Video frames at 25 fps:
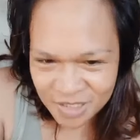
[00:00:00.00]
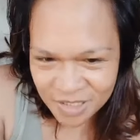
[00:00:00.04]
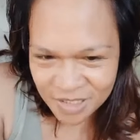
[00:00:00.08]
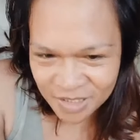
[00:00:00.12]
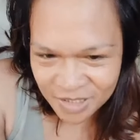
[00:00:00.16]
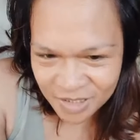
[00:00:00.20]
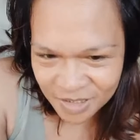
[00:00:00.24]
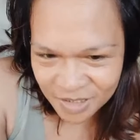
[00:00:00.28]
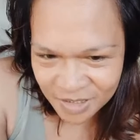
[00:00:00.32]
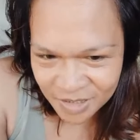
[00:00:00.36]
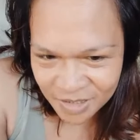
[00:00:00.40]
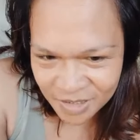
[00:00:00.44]

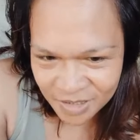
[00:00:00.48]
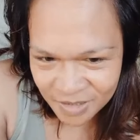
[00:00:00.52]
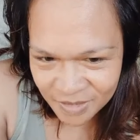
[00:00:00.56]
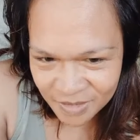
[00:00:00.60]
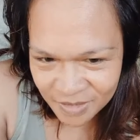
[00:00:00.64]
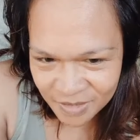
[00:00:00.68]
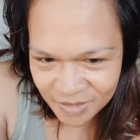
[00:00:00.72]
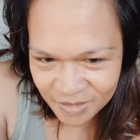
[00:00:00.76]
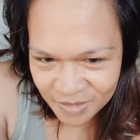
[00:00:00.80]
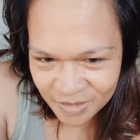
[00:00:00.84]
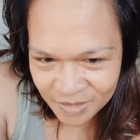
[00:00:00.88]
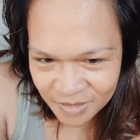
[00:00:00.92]

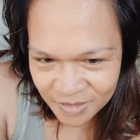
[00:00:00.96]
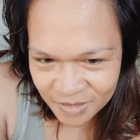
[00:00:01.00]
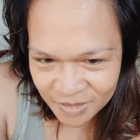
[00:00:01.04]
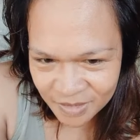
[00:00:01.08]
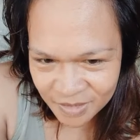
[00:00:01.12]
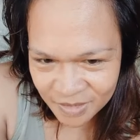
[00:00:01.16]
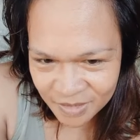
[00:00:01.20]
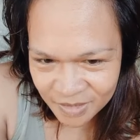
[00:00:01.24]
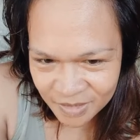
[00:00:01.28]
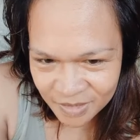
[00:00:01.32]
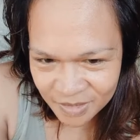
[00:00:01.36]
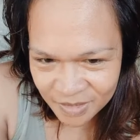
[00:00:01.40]

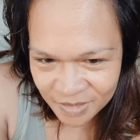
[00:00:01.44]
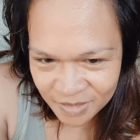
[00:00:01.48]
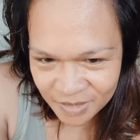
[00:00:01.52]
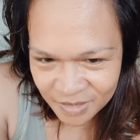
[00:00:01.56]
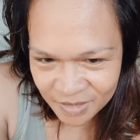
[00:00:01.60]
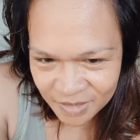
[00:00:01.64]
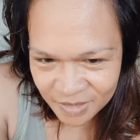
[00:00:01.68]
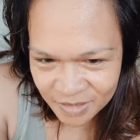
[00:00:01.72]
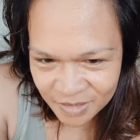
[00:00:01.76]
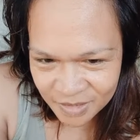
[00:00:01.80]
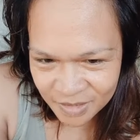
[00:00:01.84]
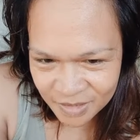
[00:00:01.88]

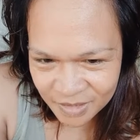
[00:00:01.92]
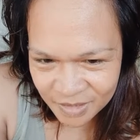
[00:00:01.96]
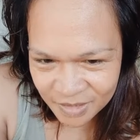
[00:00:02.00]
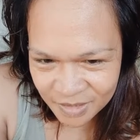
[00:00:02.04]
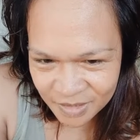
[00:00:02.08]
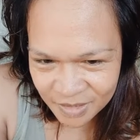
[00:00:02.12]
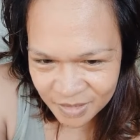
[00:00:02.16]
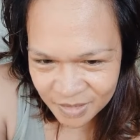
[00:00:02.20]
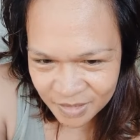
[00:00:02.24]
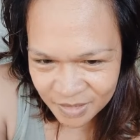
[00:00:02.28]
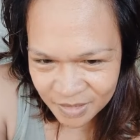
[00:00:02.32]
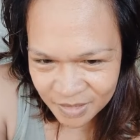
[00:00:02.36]

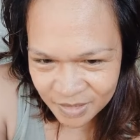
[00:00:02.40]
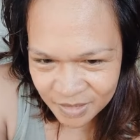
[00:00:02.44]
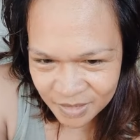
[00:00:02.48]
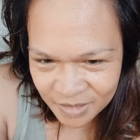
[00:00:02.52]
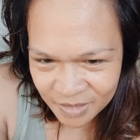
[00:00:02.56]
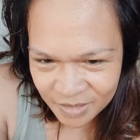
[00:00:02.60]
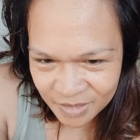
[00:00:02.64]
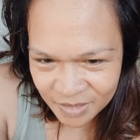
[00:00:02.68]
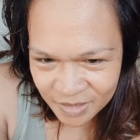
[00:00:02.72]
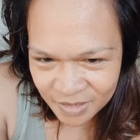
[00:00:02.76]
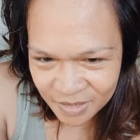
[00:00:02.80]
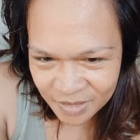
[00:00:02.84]

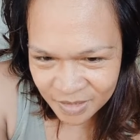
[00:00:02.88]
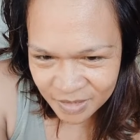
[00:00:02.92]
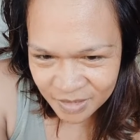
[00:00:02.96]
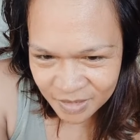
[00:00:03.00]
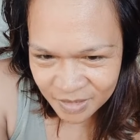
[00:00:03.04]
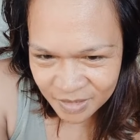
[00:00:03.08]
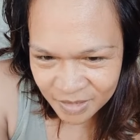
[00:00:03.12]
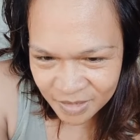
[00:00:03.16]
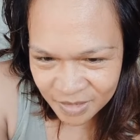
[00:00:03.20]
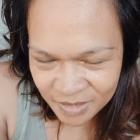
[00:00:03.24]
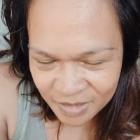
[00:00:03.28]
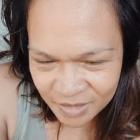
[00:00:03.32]

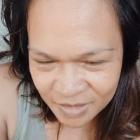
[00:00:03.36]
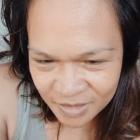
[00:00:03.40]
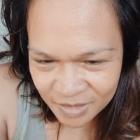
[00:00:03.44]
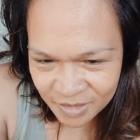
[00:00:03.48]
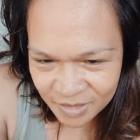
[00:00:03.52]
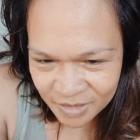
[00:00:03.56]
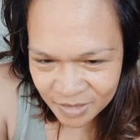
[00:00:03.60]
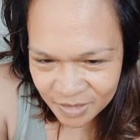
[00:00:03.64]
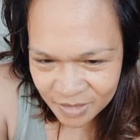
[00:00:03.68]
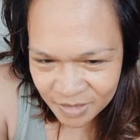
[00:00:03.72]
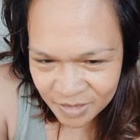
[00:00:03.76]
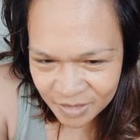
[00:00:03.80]

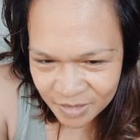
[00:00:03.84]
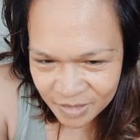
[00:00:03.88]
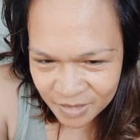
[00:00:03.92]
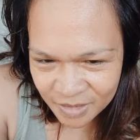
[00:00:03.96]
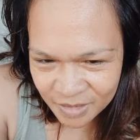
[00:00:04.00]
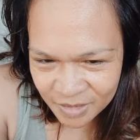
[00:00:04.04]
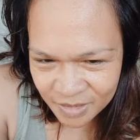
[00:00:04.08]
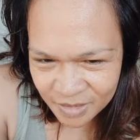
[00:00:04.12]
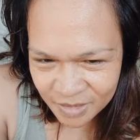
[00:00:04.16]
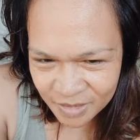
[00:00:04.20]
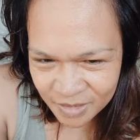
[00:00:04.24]
Nothing is said.